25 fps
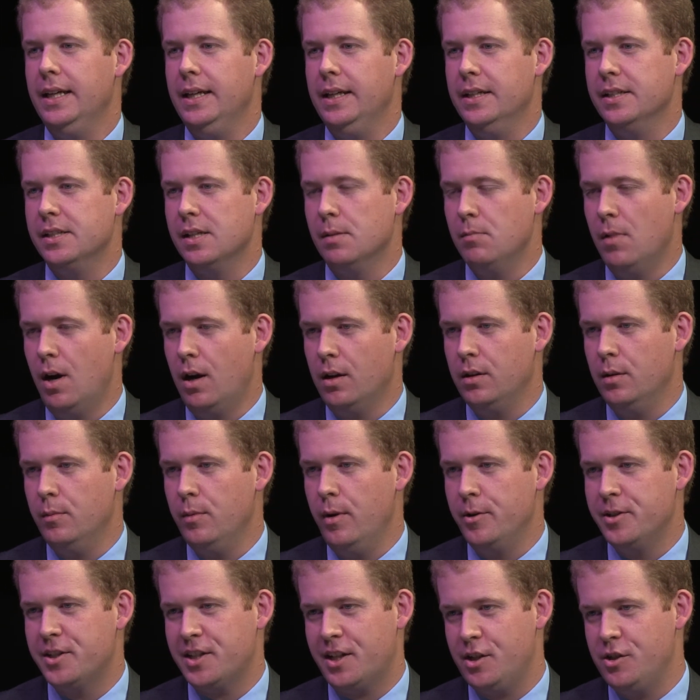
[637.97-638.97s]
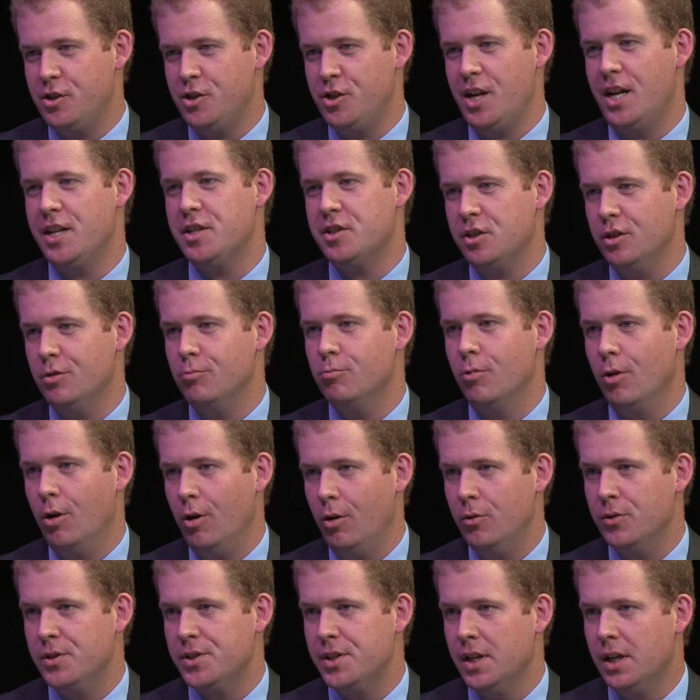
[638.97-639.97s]
is among the most congested
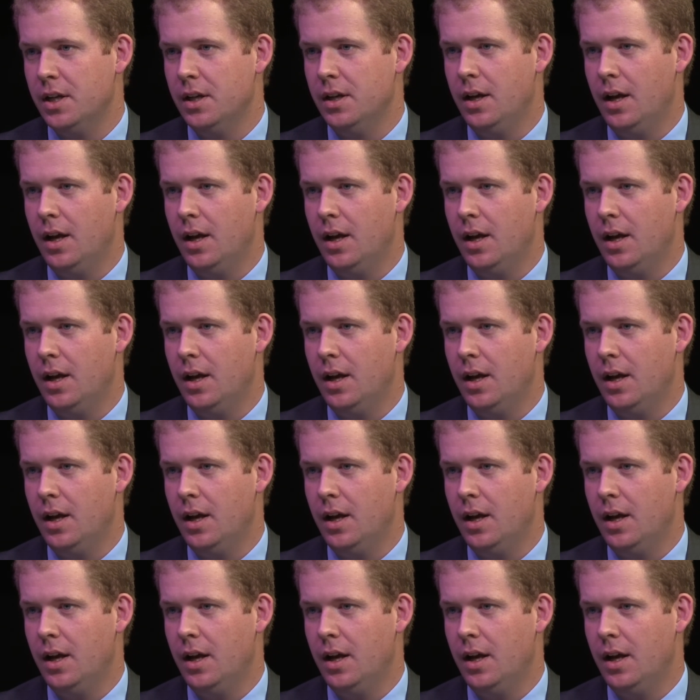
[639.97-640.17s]
roads